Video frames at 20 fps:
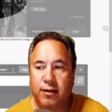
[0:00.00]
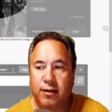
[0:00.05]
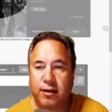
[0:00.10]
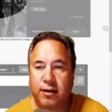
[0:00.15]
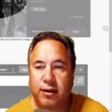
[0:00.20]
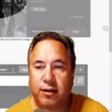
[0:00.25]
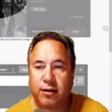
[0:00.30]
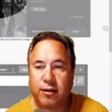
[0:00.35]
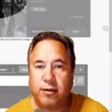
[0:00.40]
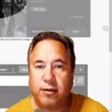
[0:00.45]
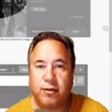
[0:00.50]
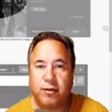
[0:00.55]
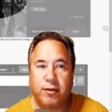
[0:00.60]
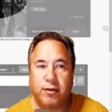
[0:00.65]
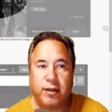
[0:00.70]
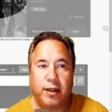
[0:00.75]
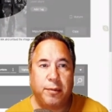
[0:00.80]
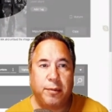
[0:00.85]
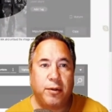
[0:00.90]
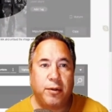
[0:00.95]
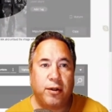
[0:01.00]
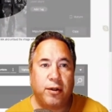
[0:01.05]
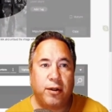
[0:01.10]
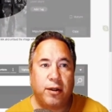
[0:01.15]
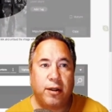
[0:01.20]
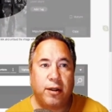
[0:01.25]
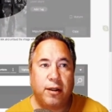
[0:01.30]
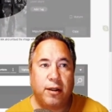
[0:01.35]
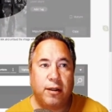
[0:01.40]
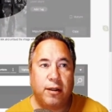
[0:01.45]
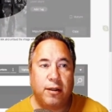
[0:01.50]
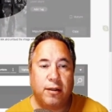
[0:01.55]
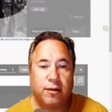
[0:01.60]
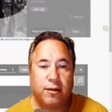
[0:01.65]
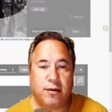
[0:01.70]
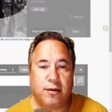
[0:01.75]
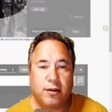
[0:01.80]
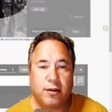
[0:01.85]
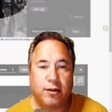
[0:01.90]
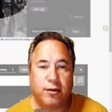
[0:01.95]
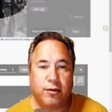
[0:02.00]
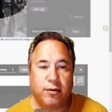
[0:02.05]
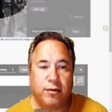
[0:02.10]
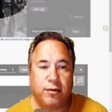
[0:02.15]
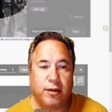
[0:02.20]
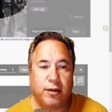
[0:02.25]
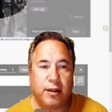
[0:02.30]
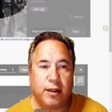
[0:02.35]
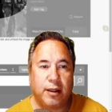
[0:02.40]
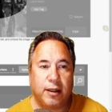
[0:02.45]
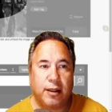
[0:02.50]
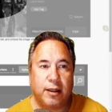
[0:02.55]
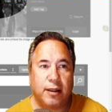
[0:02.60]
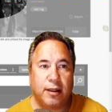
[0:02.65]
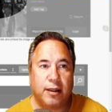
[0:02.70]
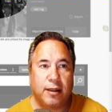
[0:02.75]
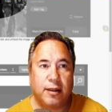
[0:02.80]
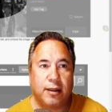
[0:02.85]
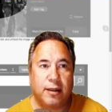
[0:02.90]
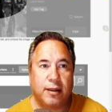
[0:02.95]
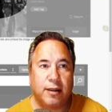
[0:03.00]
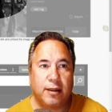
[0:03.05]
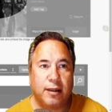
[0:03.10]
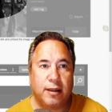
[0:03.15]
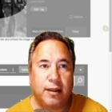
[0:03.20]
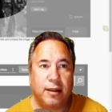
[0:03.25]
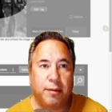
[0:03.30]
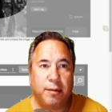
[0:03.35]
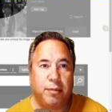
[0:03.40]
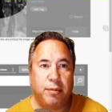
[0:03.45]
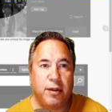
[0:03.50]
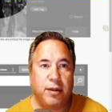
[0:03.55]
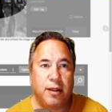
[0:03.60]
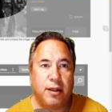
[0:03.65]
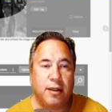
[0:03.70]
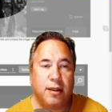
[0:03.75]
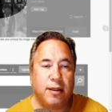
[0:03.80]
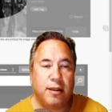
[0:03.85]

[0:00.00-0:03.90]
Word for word: you can go to Imgur or to uh, Giphy.